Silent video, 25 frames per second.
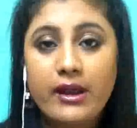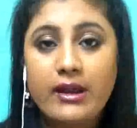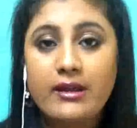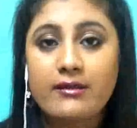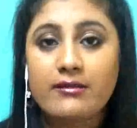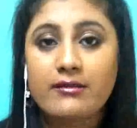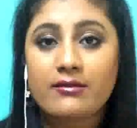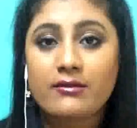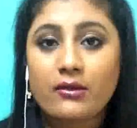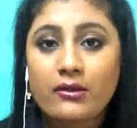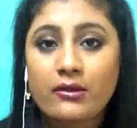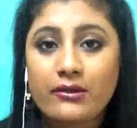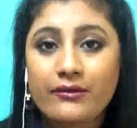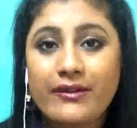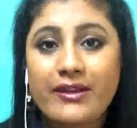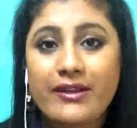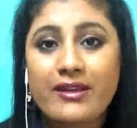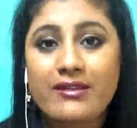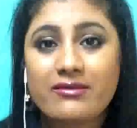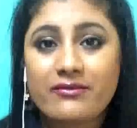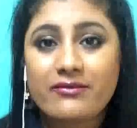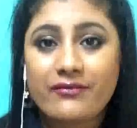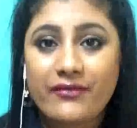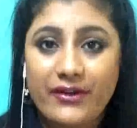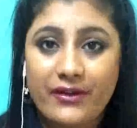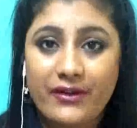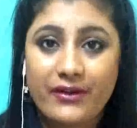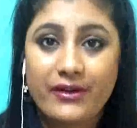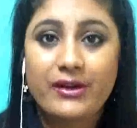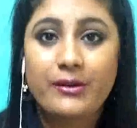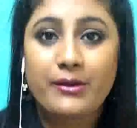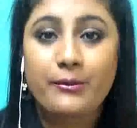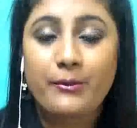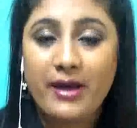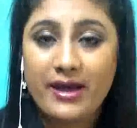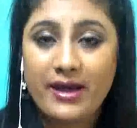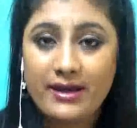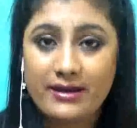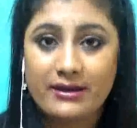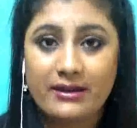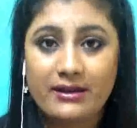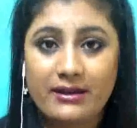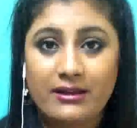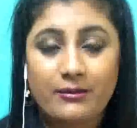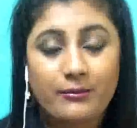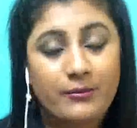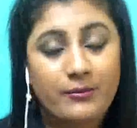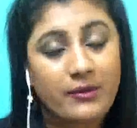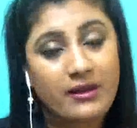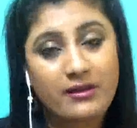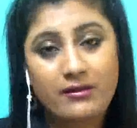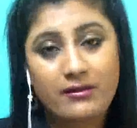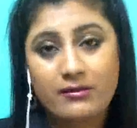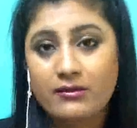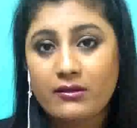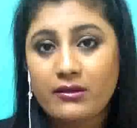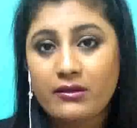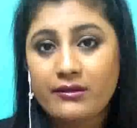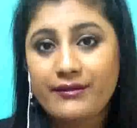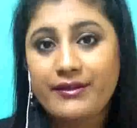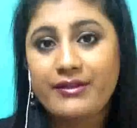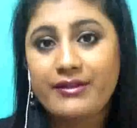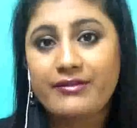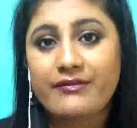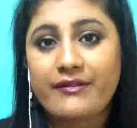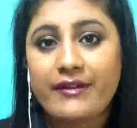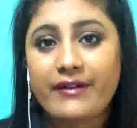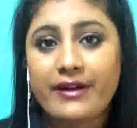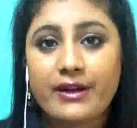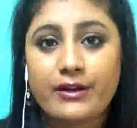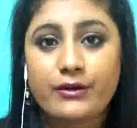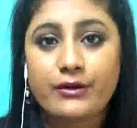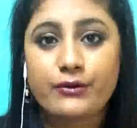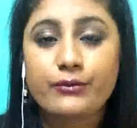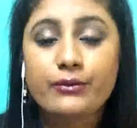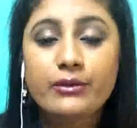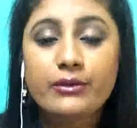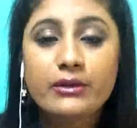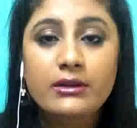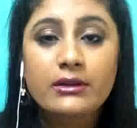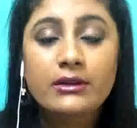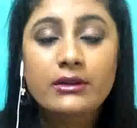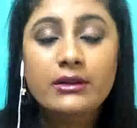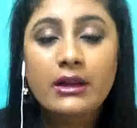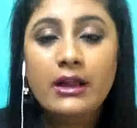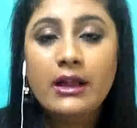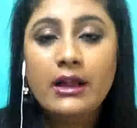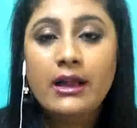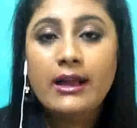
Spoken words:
it is always very demanding. It is always very dual.